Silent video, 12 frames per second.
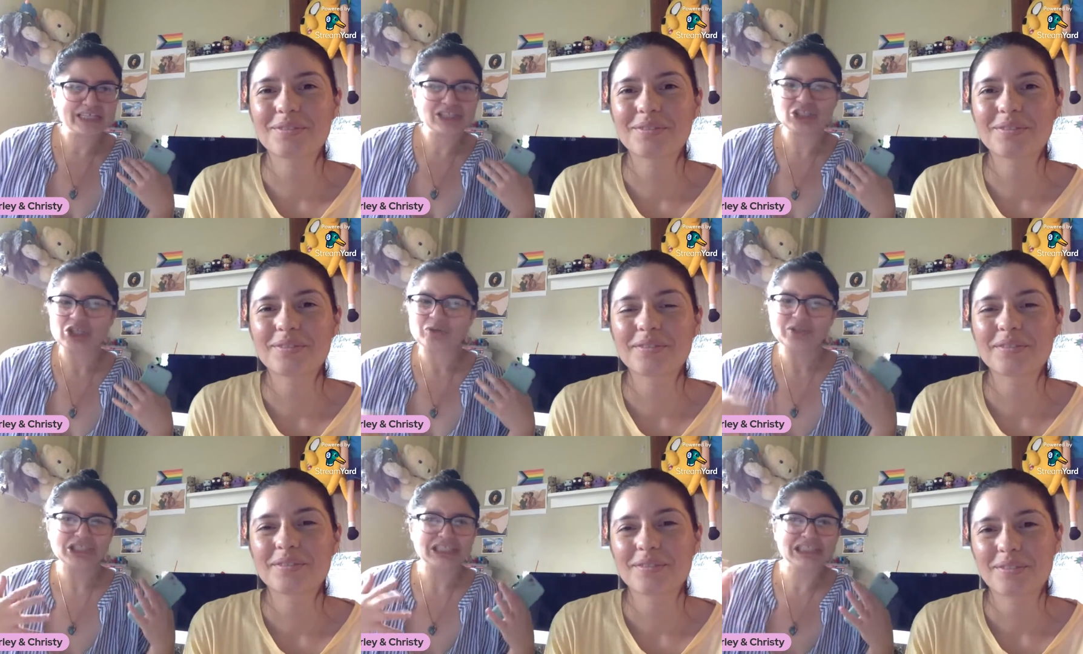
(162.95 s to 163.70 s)
Speaker 1: You know, we
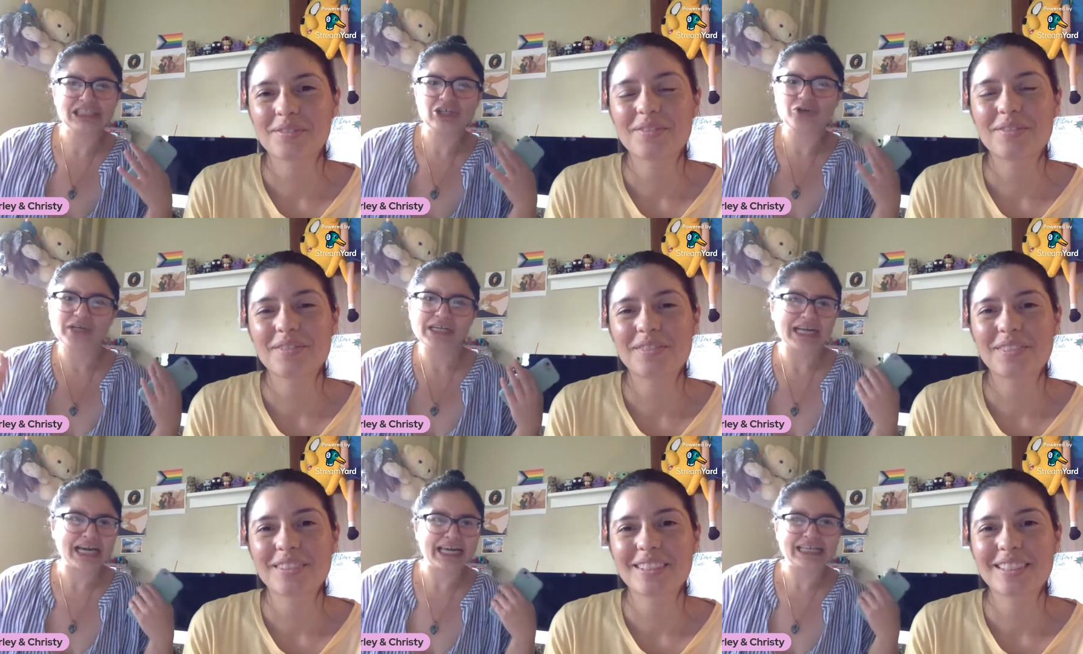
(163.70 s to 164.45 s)
just did The Green
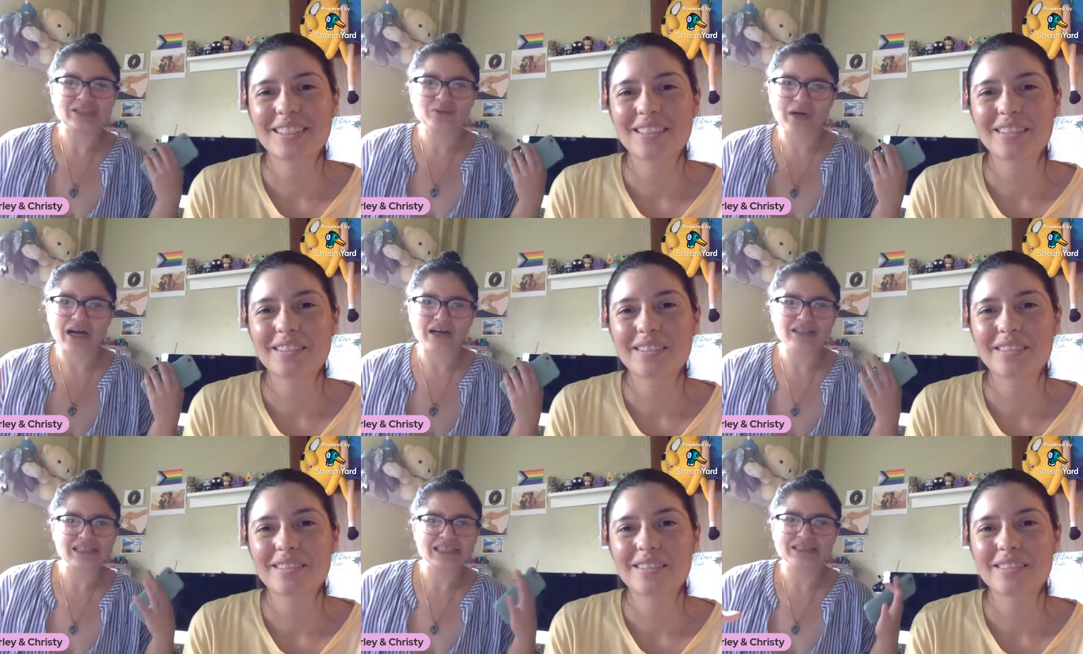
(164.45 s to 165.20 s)
Knight as well,
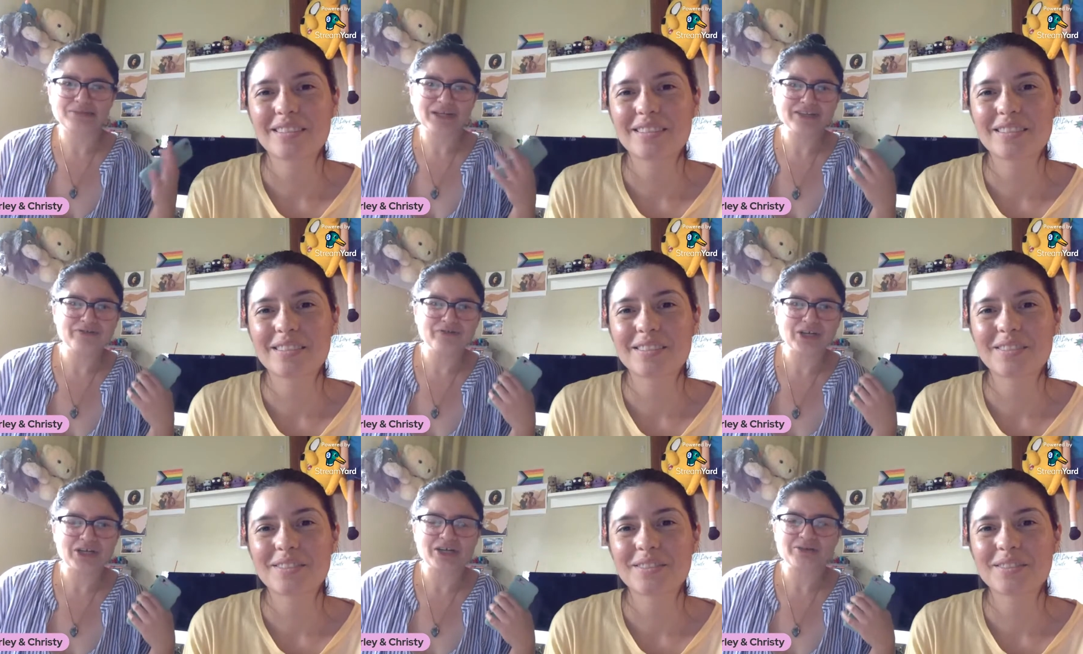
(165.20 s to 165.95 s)
the independent
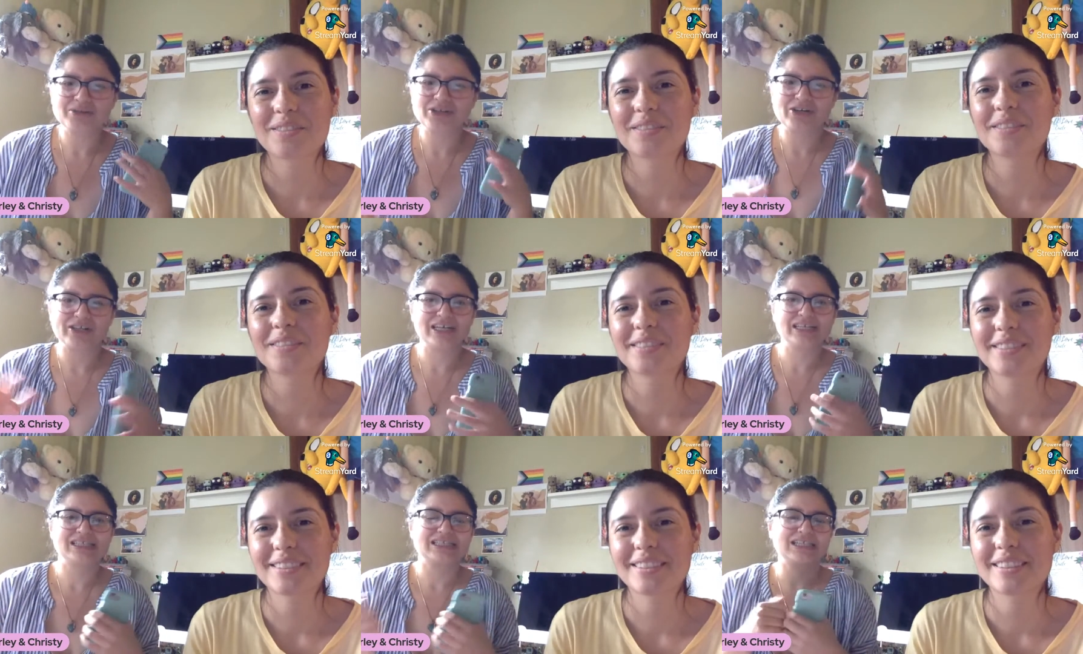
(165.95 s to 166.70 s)
film and all
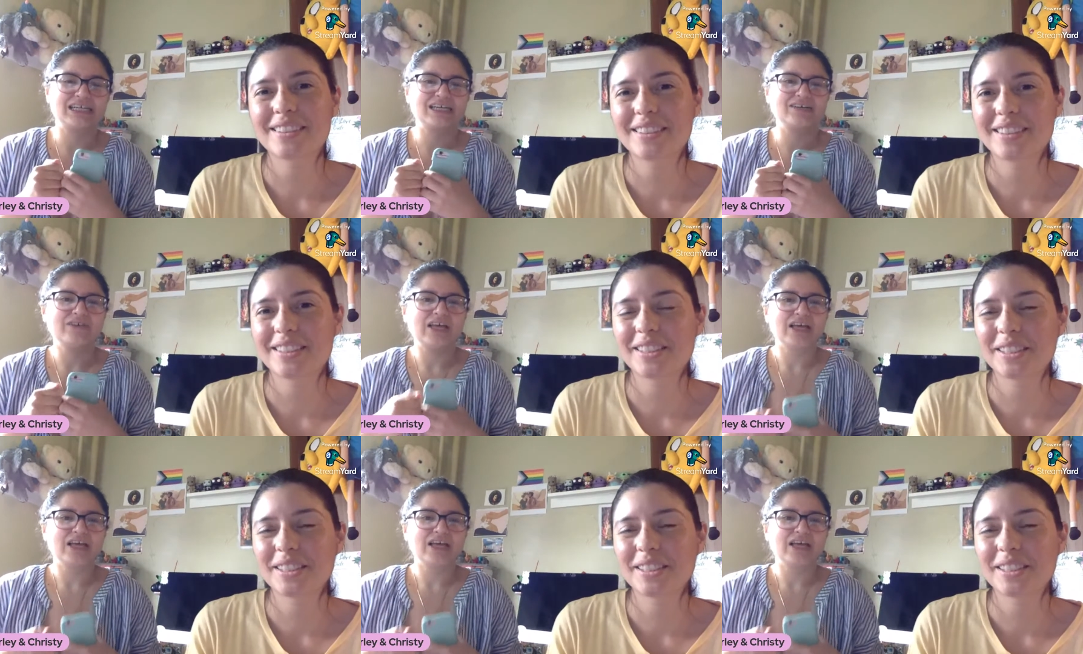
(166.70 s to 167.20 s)
that stuff.